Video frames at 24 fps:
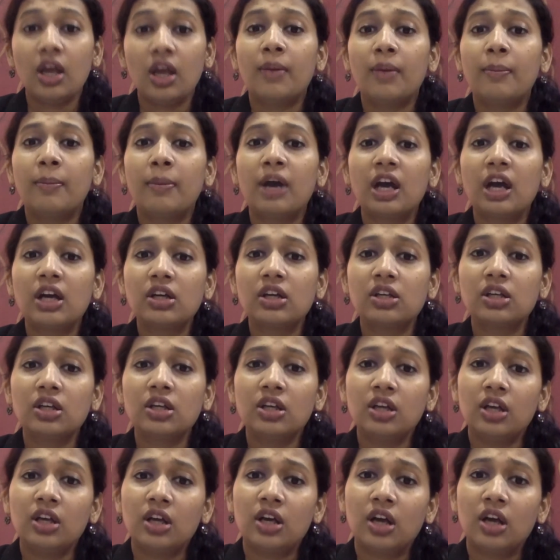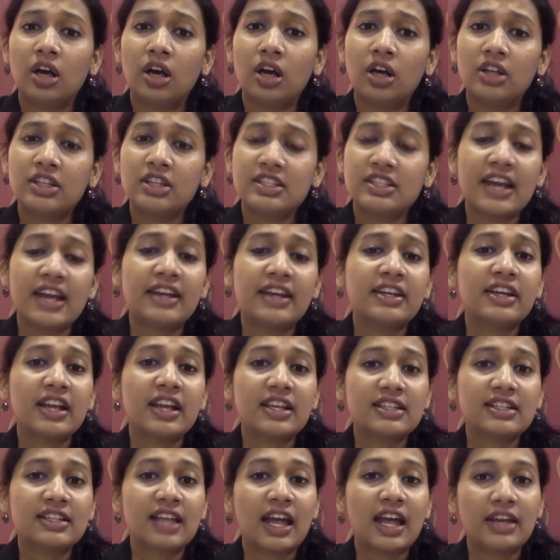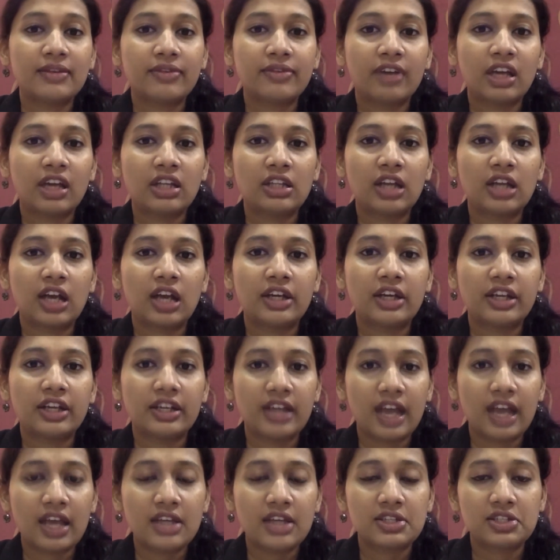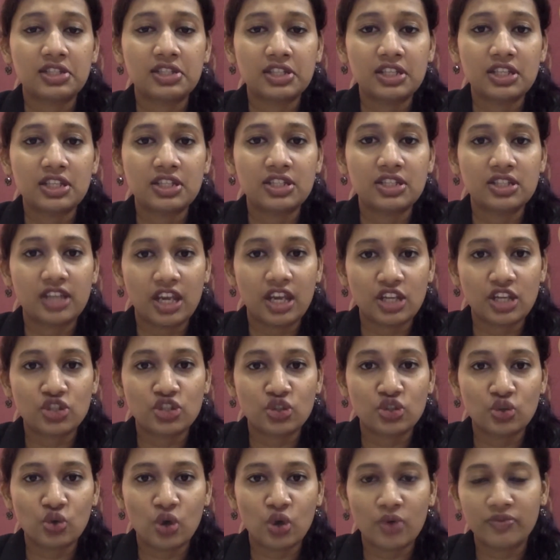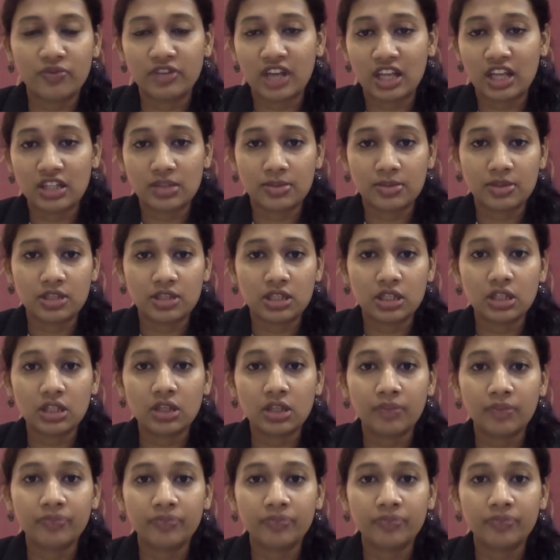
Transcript: but the center has clarified that India is still in stage 2 of transmission.